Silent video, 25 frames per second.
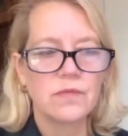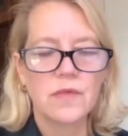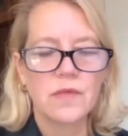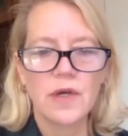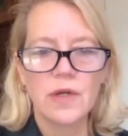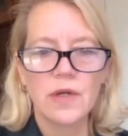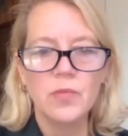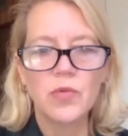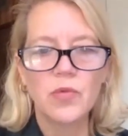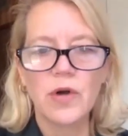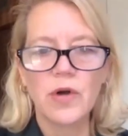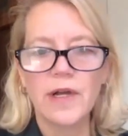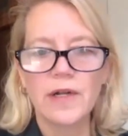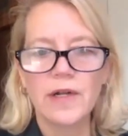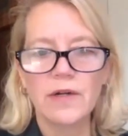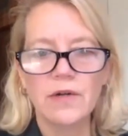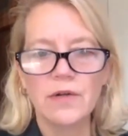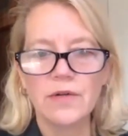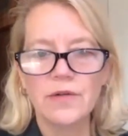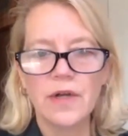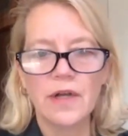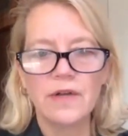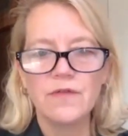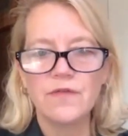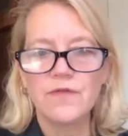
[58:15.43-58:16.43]

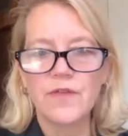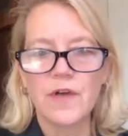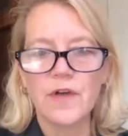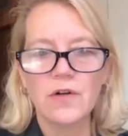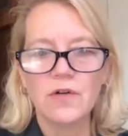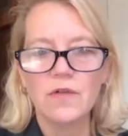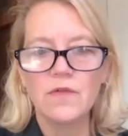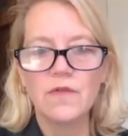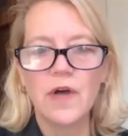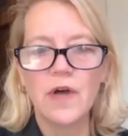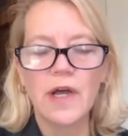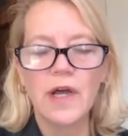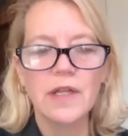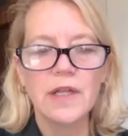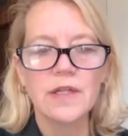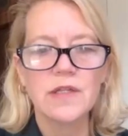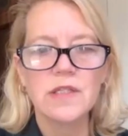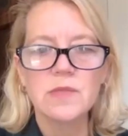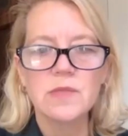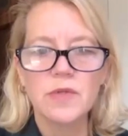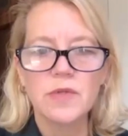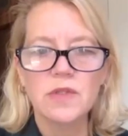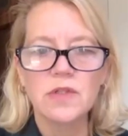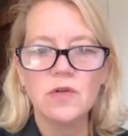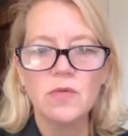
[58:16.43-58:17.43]
unbridled unfettered
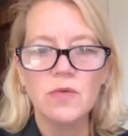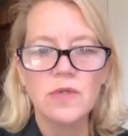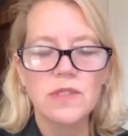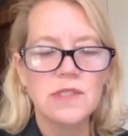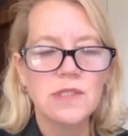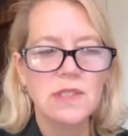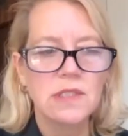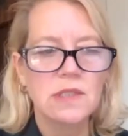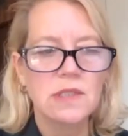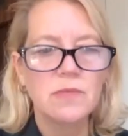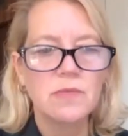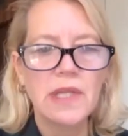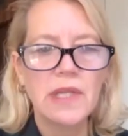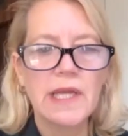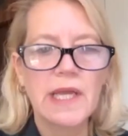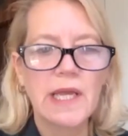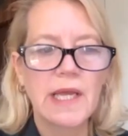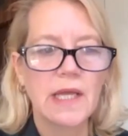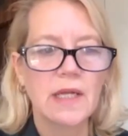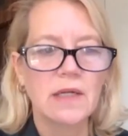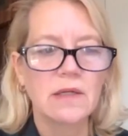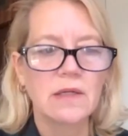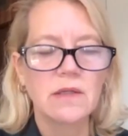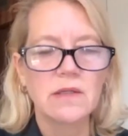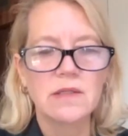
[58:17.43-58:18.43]
violence but there was this
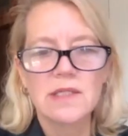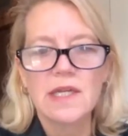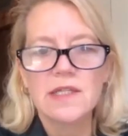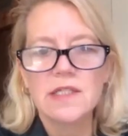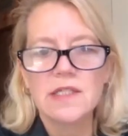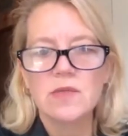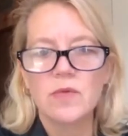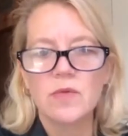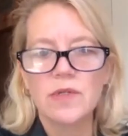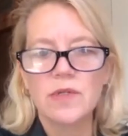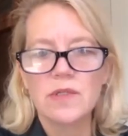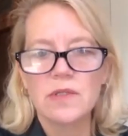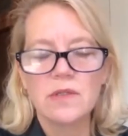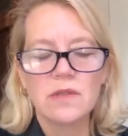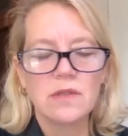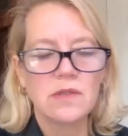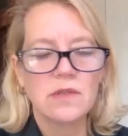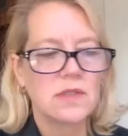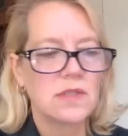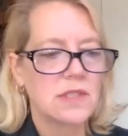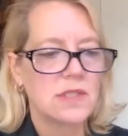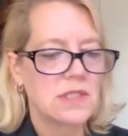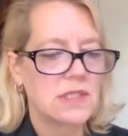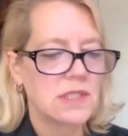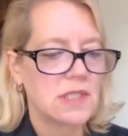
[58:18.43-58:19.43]
plan because that's what
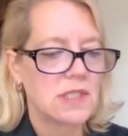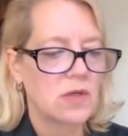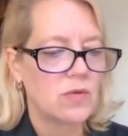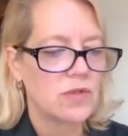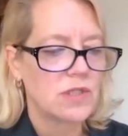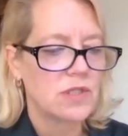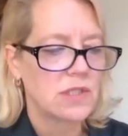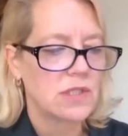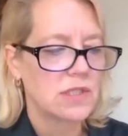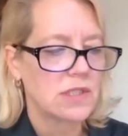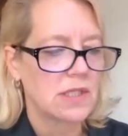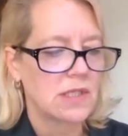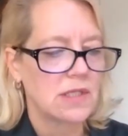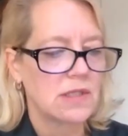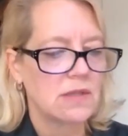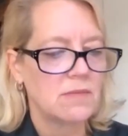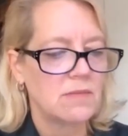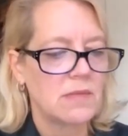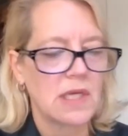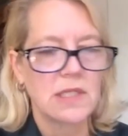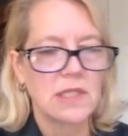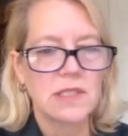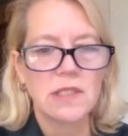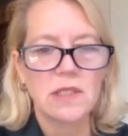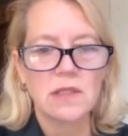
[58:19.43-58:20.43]
distinguishes it and
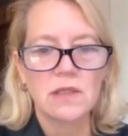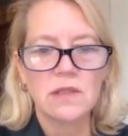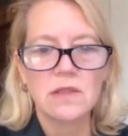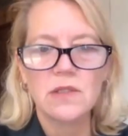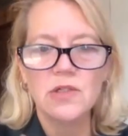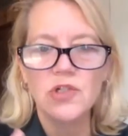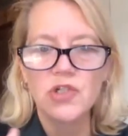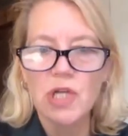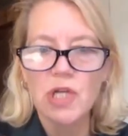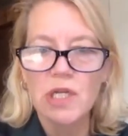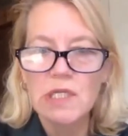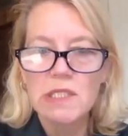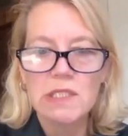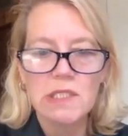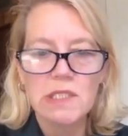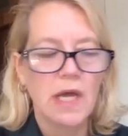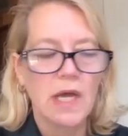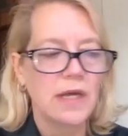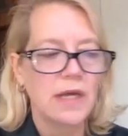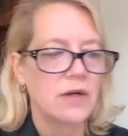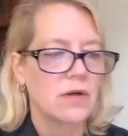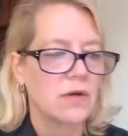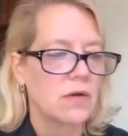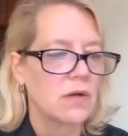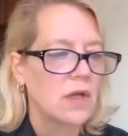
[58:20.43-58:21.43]
makes it
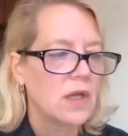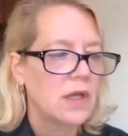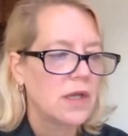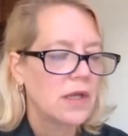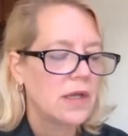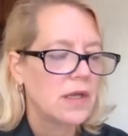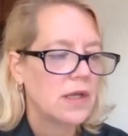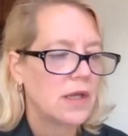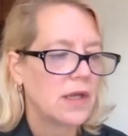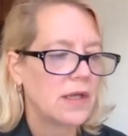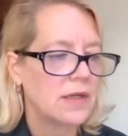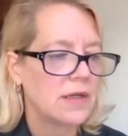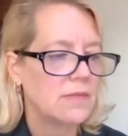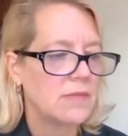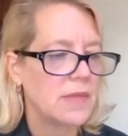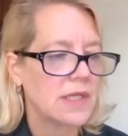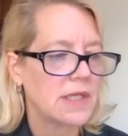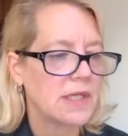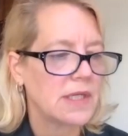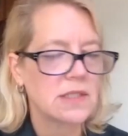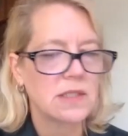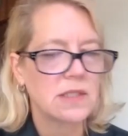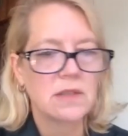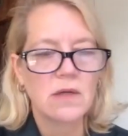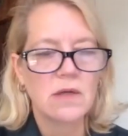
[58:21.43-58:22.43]
genocidal and
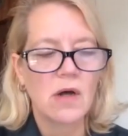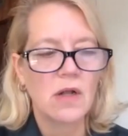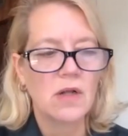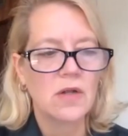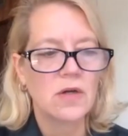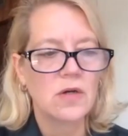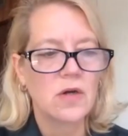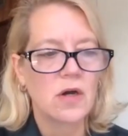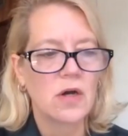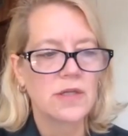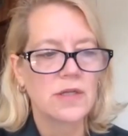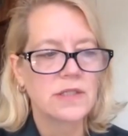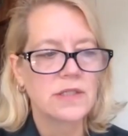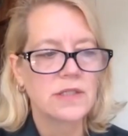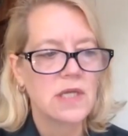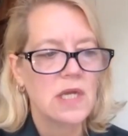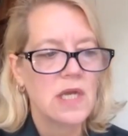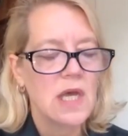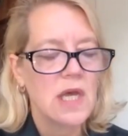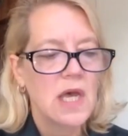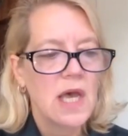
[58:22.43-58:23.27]
makes it the holocaust